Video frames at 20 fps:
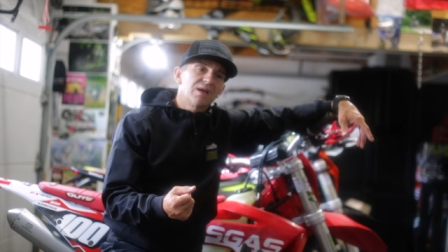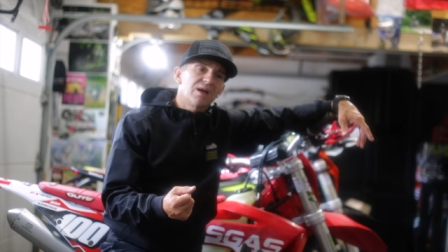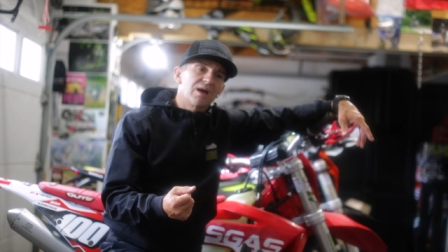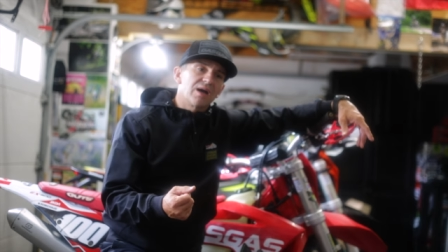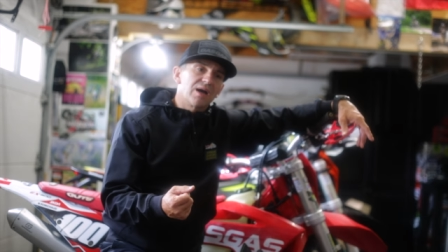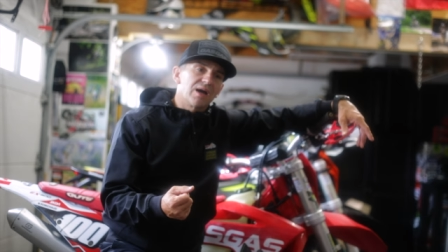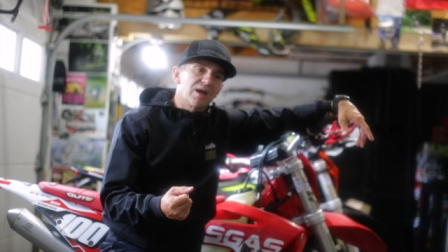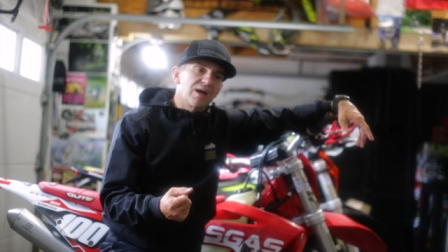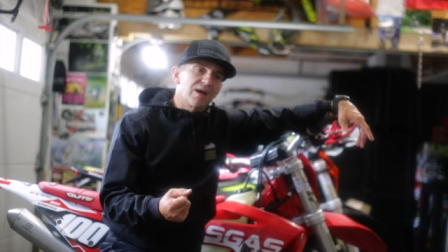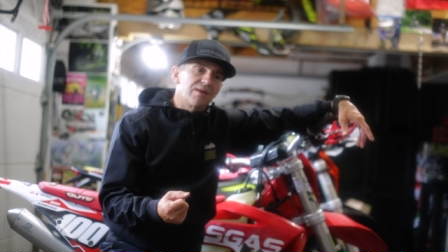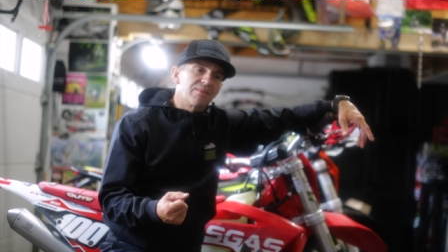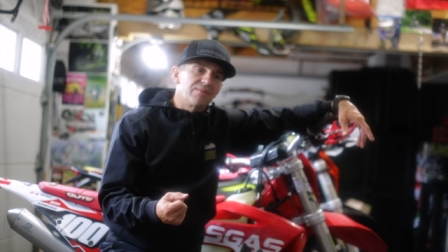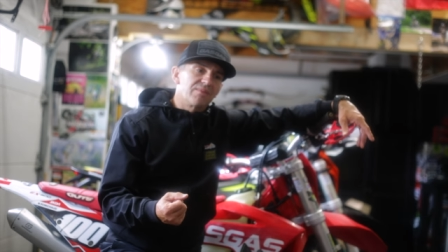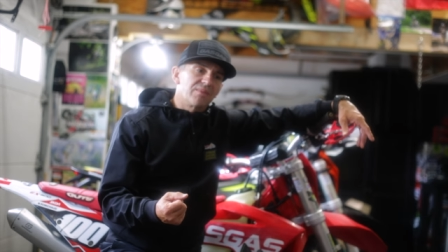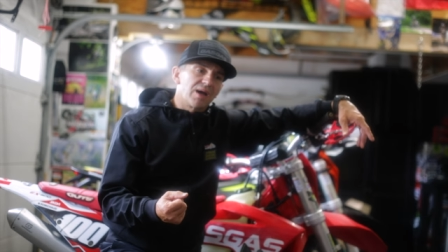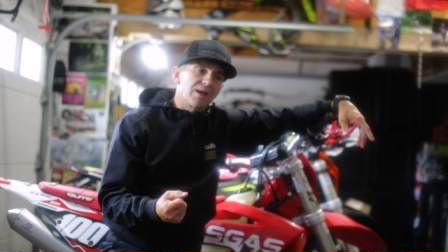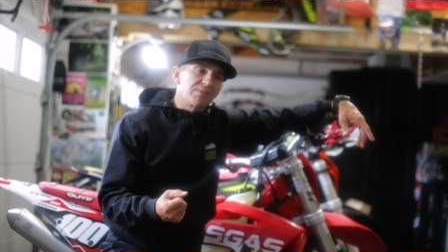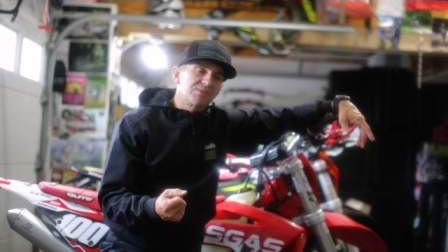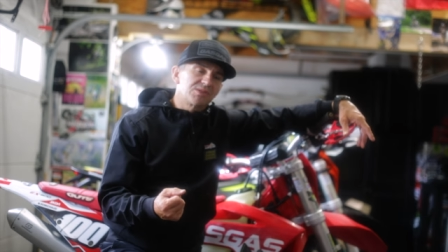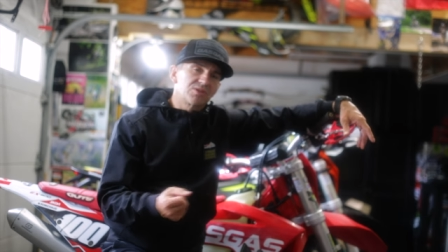
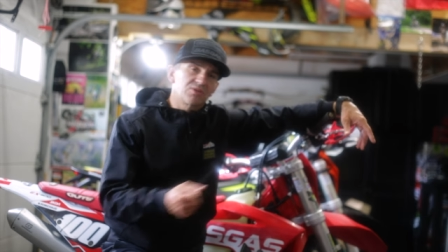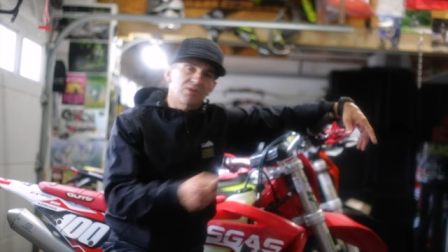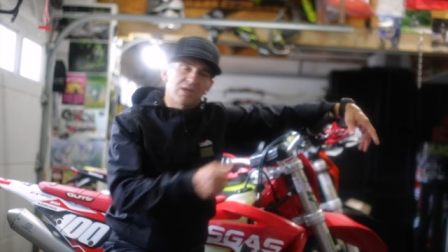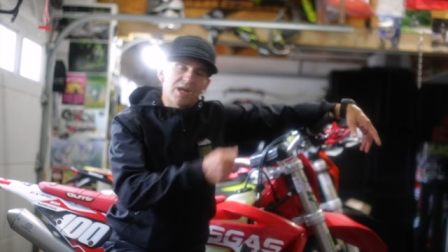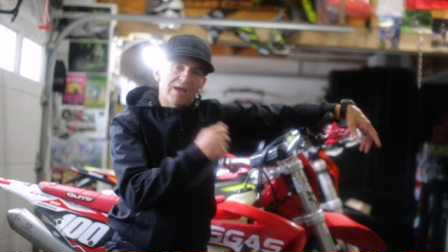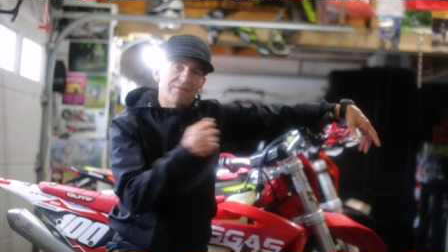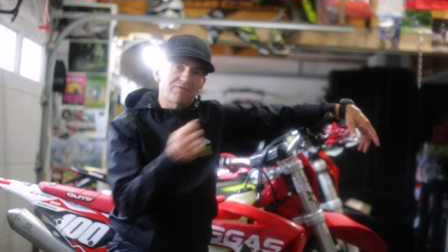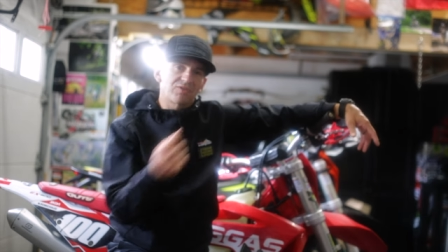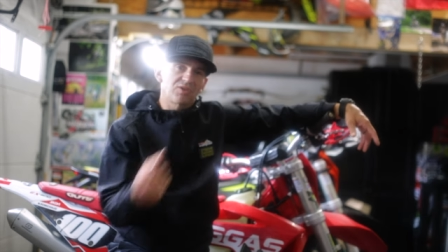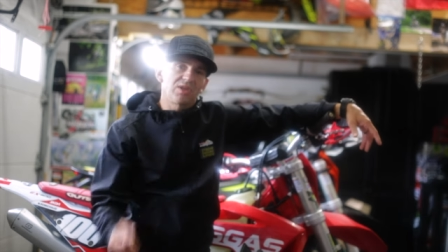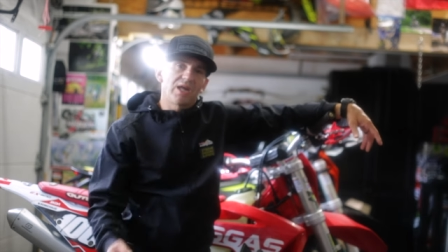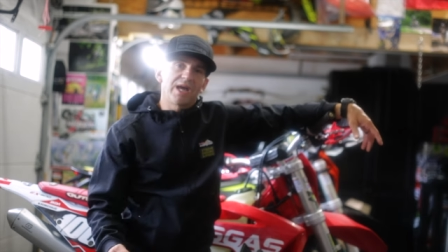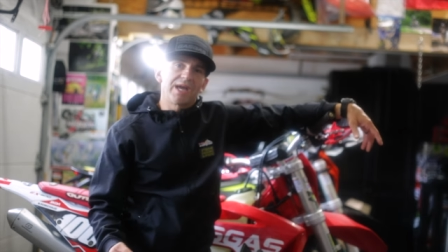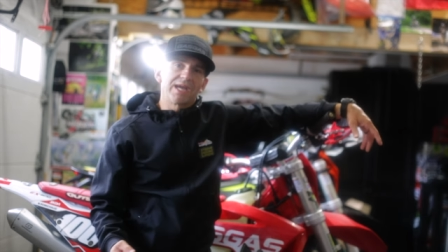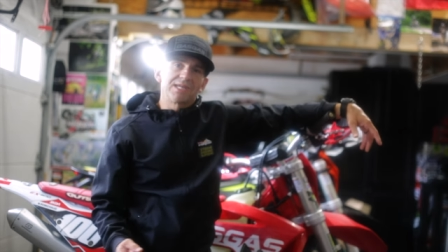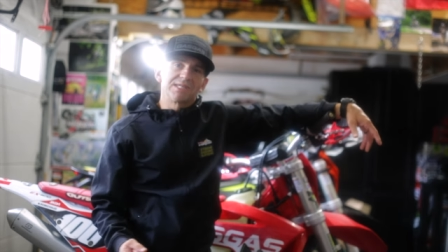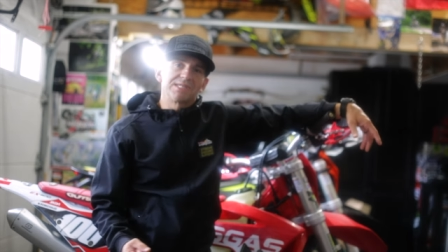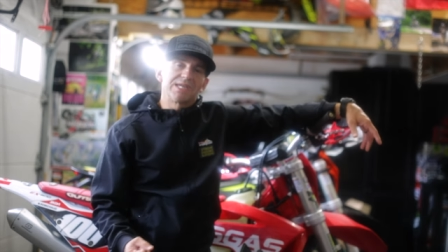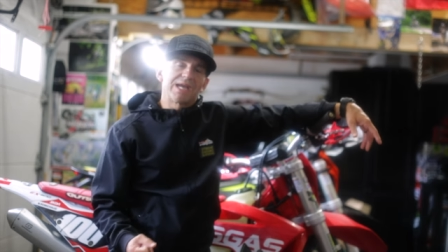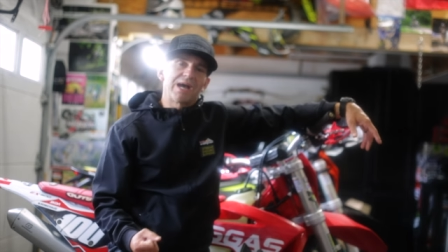um, I'm still going to have to lie
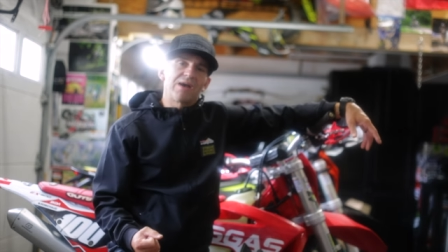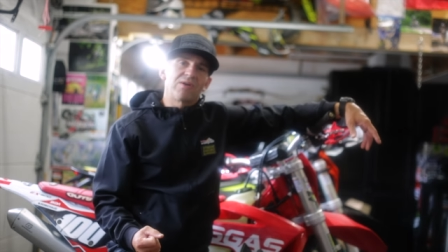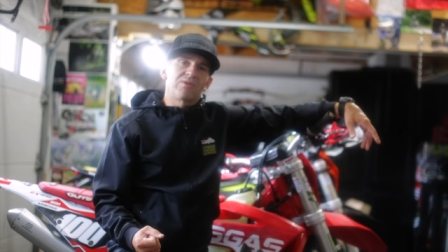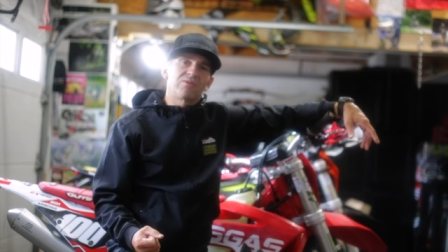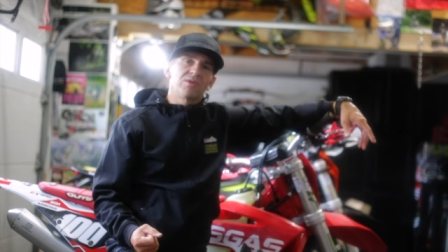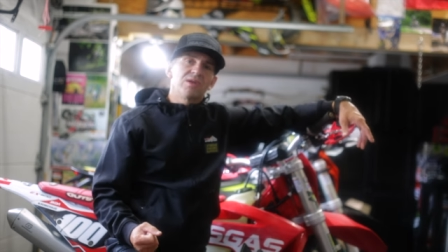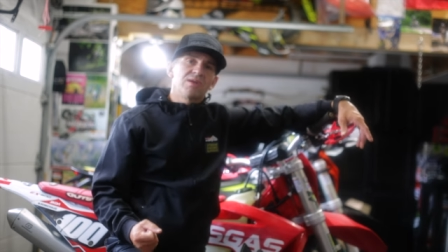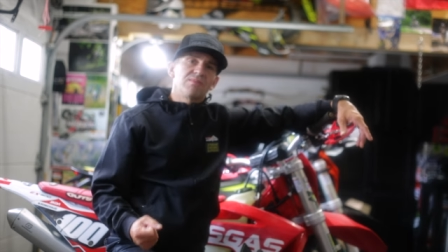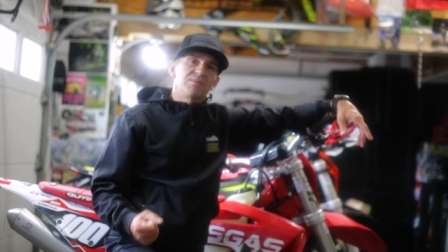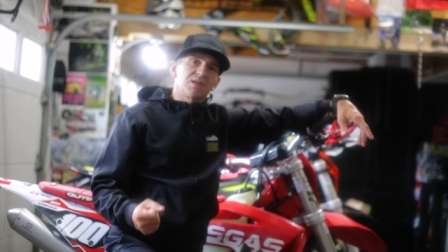it down